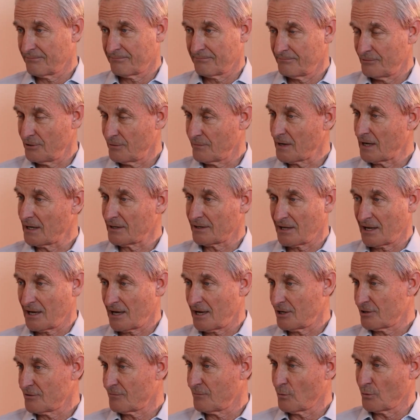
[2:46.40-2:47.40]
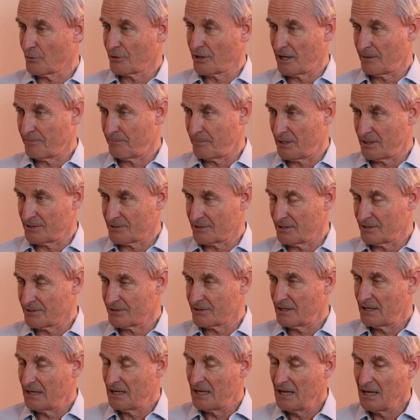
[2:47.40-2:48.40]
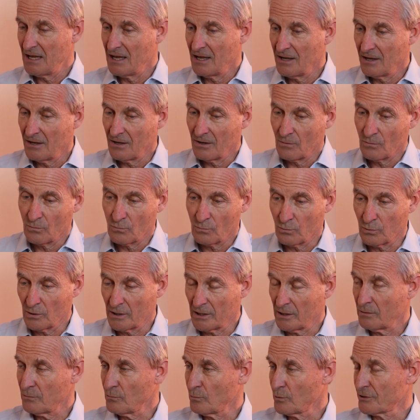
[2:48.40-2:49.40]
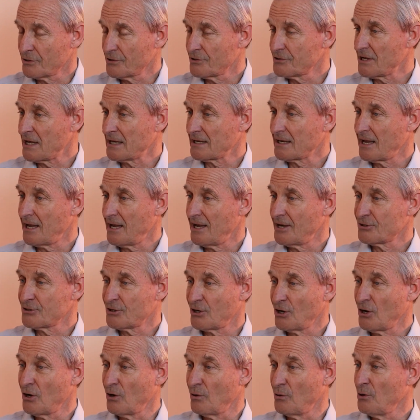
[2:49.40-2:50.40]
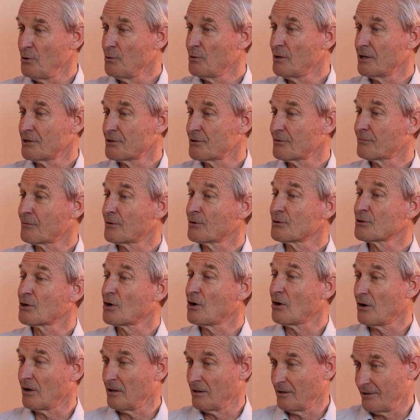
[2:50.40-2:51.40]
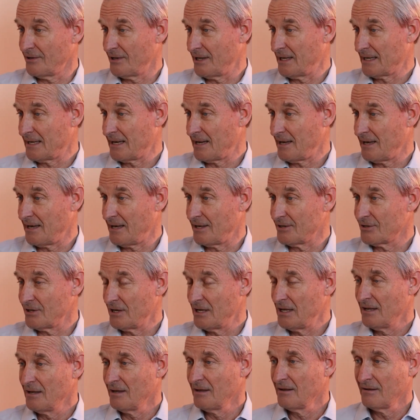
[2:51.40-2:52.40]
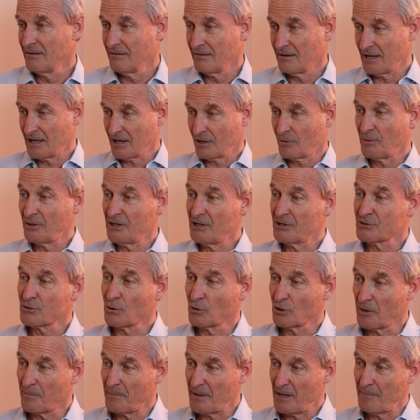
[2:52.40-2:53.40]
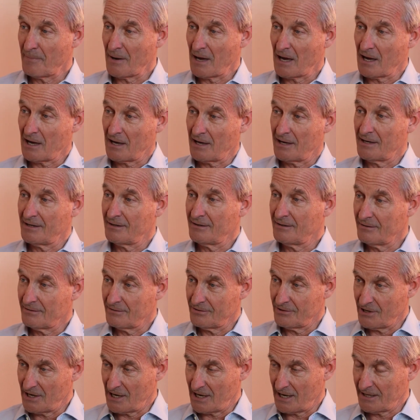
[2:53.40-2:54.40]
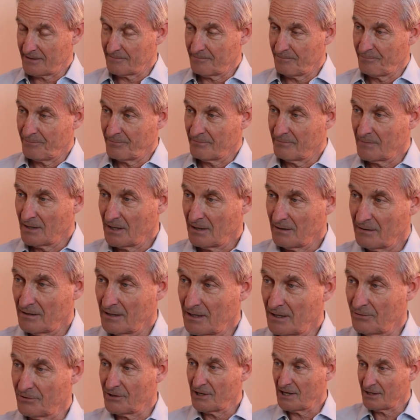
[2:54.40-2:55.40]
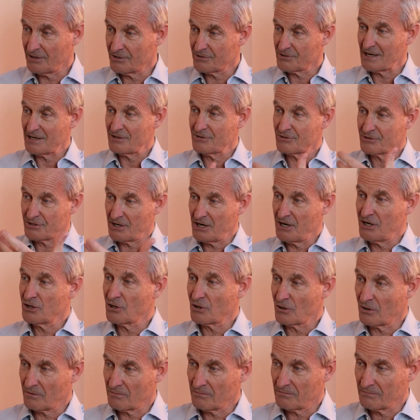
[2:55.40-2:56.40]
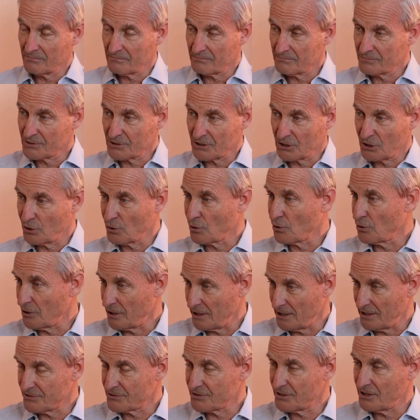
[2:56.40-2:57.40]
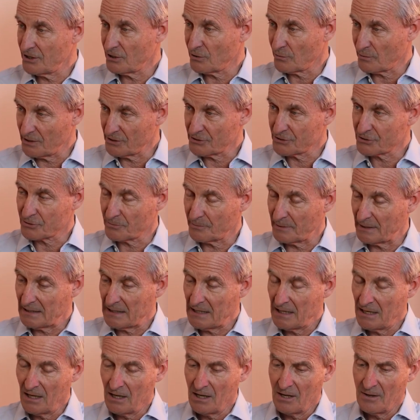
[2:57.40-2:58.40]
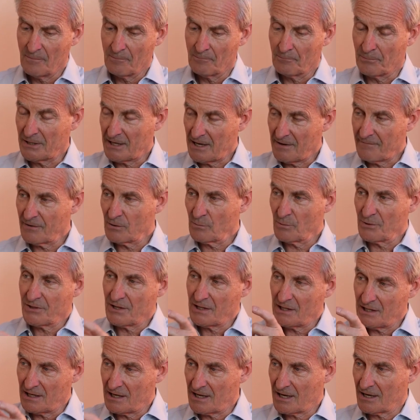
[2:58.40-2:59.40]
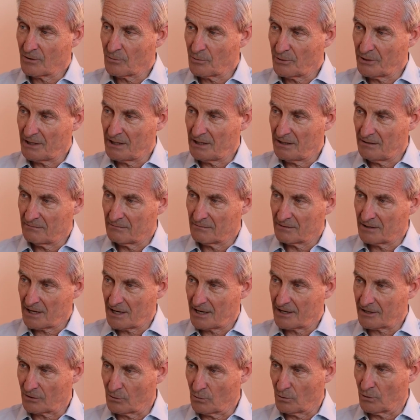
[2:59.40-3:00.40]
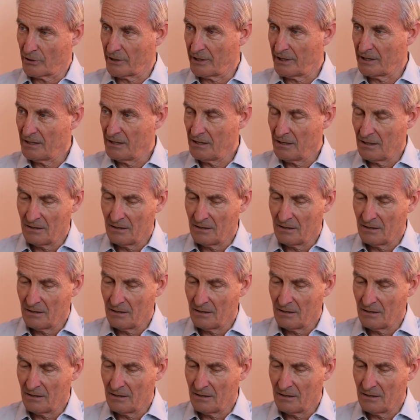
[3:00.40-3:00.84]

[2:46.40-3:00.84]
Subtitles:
you've got cash for that business. Well, where does that cash go? Who gets first call on that cash? Equity is going to be behind debt. Debt is a senior security, a senior instrument. But even within the equity category,